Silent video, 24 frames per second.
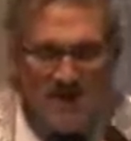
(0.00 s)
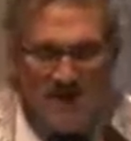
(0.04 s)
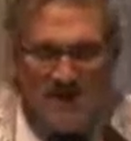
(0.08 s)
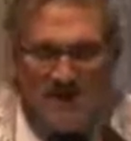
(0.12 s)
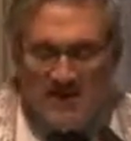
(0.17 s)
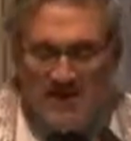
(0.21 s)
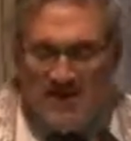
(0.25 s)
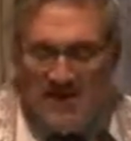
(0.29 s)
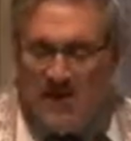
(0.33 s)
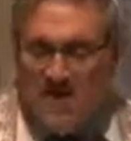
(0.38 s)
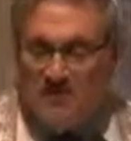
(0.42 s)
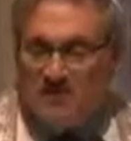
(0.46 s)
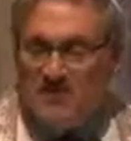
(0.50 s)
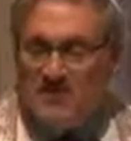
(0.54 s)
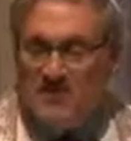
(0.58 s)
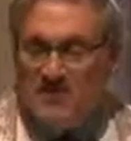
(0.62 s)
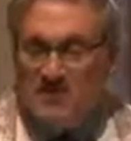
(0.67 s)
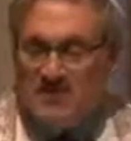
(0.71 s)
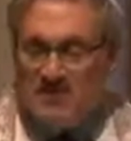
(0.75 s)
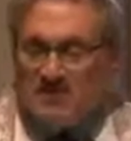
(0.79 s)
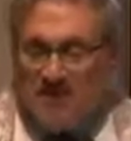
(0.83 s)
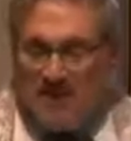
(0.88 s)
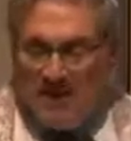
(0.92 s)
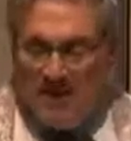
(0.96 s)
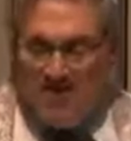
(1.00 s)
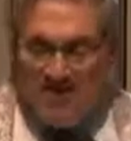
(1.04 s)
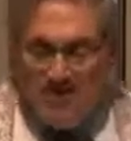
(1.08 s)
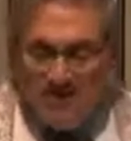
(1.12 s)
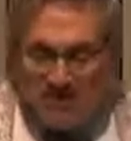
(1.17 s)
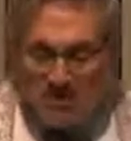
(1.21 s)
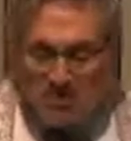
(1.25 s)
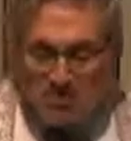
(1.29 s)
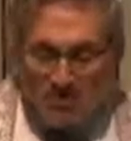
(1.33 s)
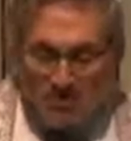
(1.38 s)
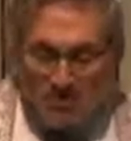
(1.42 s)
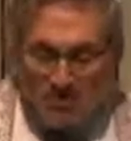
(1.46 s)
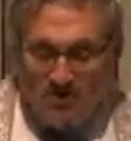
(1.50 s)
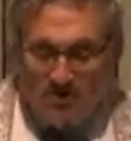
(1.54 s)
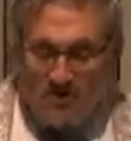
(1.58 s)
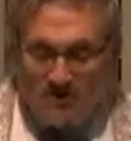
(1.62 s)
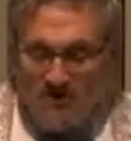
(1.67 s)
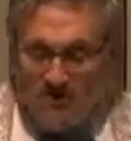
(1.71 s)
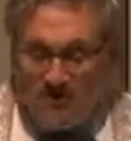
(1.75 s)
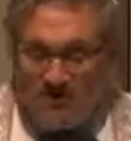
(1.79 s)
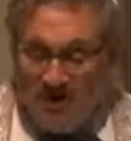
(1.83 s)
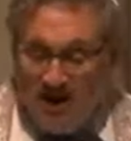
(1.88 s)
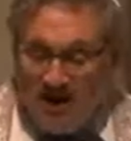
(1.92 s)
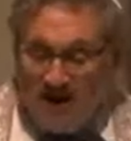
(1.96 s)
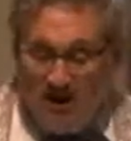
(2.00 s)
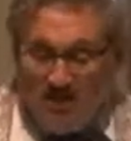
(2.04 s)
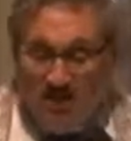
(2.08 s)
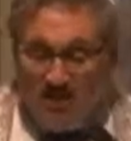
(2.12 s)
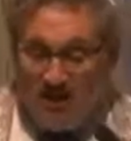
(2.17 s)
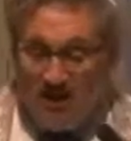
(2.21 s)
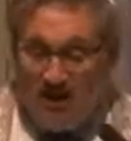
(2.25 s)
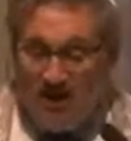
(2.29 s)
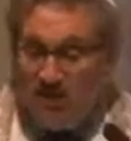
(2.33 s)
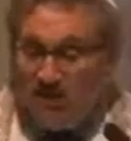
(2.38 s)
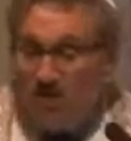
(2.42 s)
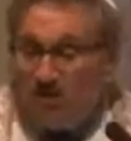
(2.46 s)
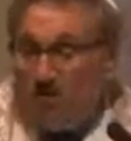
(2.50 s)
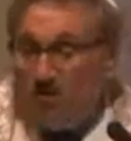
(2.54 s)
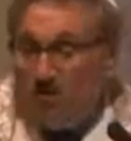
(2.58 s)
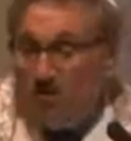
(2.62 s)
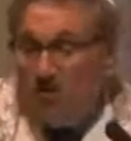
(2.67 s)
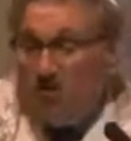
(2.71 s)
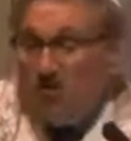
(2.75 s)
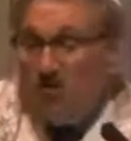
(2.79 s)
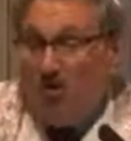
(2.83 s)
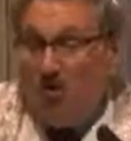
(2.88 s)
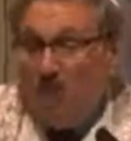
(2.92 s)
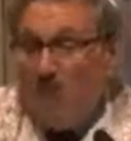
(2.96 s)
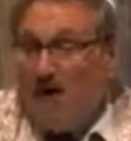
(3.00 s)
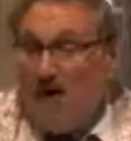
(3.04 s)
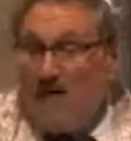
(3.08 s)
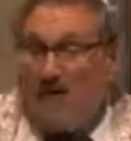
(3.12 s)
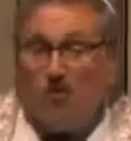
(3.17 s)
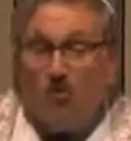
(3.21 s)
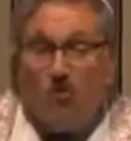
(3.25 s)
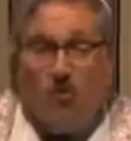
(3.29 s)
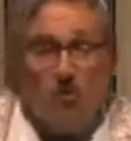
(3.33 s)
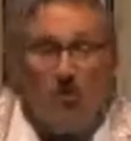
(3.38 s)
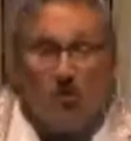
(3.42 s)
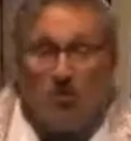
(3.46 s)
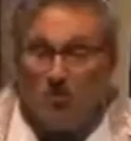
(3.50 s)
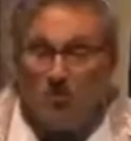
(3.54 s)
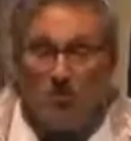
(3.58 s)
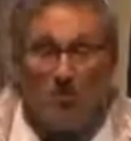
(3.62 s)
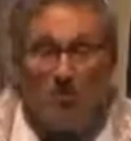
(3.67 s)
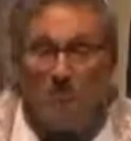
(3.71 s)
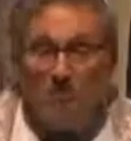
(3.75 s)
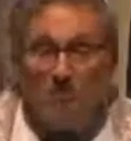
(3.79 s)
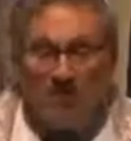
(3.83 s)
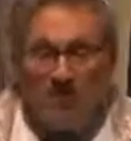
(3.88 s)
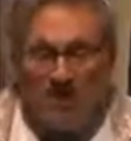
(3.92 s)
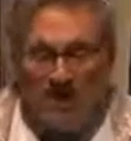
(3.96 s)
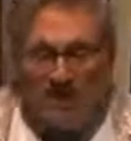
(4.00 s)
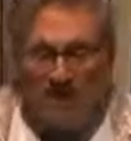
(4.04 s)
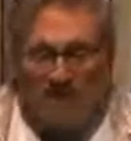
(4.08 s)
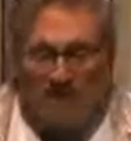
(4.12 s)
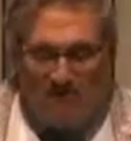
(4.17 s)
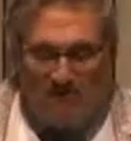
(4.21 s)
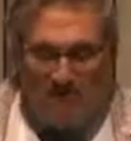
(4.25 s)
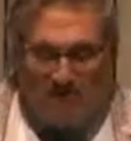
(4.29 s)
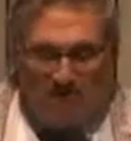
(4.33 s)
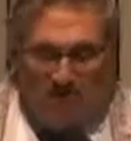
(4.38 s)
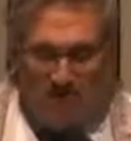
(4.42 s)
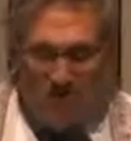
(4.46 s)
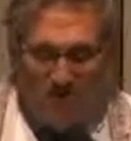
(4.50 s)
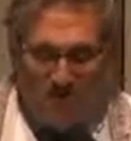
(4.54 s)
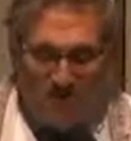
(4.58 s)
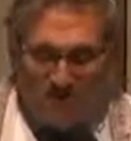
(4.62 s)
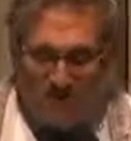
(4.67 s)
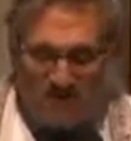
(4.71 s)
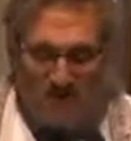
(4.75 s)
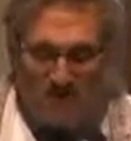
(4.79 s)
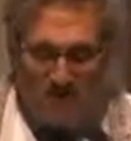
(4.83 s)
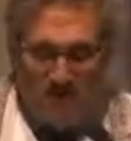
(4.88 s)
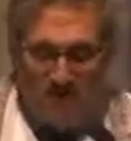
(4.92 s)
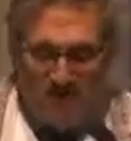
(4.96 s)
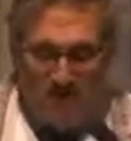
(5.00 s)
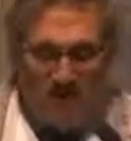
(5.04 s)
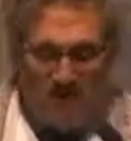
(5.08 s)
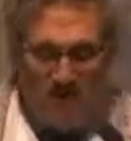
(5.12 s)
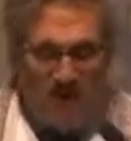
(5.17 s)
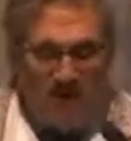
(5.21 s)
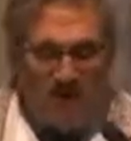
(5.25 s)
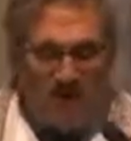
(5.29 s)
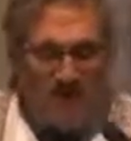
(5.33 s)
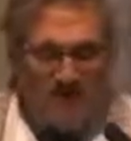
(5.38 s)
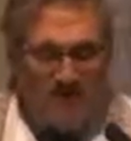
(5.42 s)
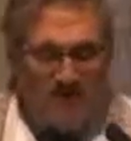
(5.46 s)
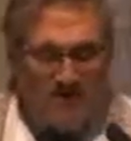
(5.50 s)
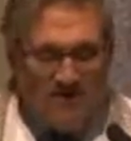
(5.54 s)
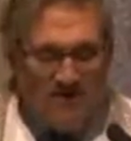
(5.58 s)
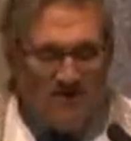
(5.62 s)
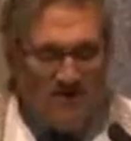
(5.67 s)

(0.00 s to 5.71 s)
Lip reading: The emphasis on this world is terribly important no matter what we believe about worlds beyond.